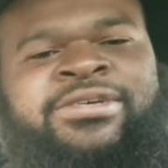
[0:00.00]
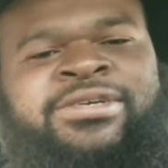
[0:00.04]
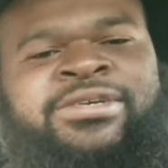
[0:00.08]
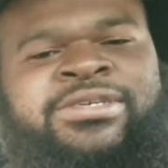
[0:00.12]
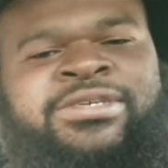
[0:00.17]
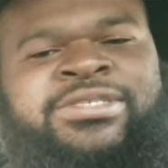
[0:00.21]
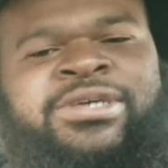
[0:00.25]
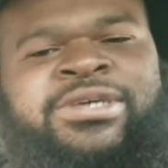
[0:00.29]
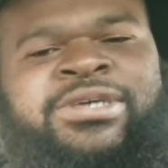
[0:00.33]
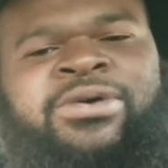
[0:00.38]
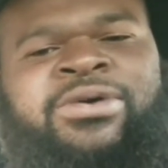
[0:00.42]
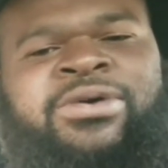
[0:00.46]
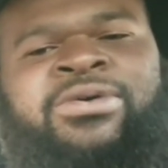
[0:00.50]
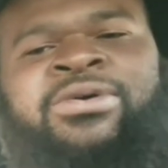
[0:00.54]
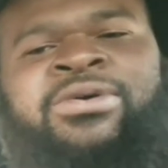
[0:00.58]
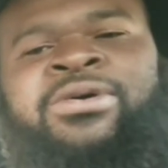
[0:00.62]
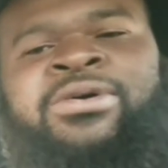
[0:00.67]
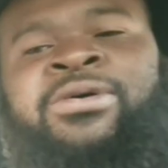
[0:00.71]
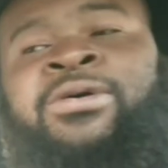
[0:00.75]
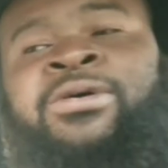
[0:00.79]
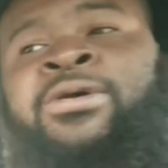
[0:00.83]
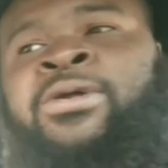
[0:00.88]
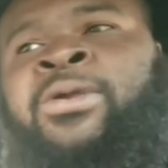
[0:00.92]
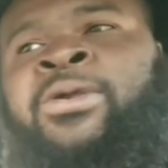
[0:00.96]
So
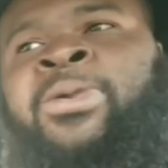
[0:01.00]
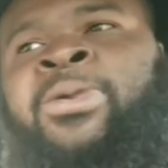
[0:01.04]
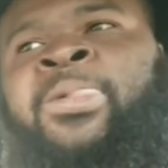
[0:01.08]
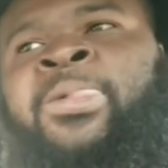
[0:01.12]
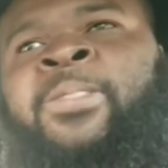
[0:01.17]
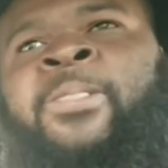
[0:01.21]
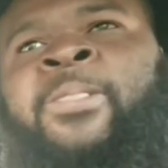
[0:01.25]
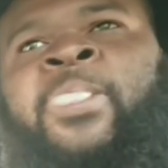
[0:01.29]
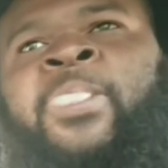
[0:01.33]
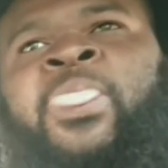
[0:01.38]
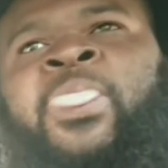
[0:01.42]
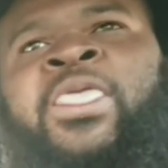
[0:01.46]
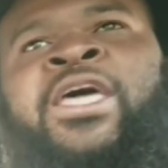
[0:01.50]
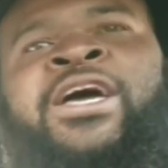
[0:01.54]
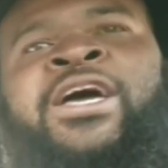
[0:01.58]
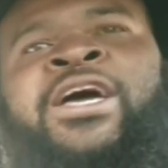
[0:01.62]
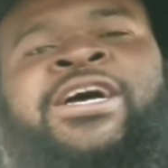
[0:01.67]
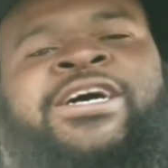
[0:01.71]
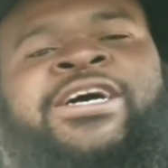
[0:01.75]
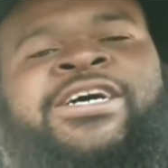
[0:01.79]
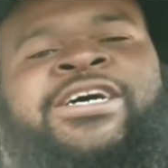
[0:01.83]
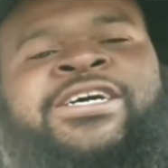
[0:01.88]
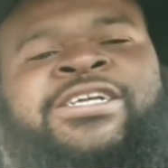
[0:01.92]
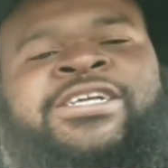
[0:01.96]

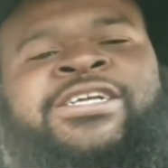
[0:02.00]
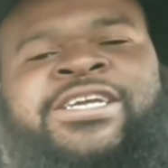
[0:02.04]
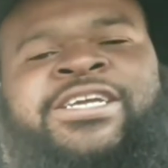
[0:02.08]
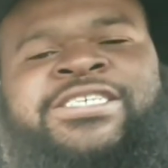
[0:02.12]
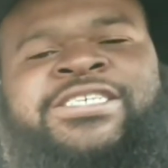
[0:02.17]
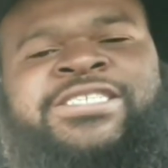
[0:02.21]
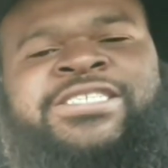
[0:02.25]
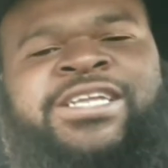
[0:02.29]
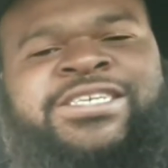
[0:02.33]
let's